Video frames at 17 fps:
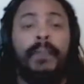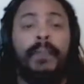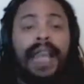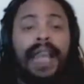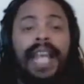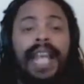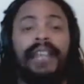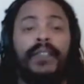I
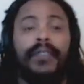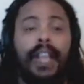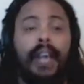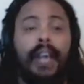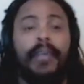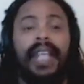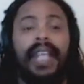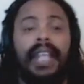felt
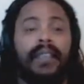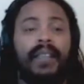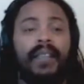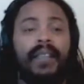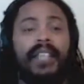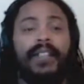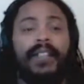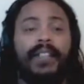bad for not
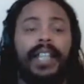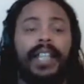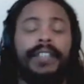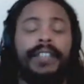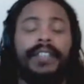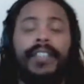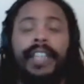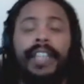making a
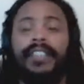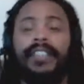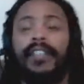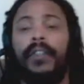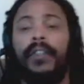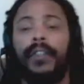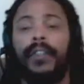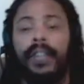video
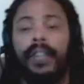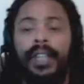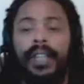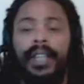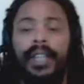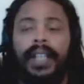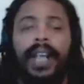yesterday, so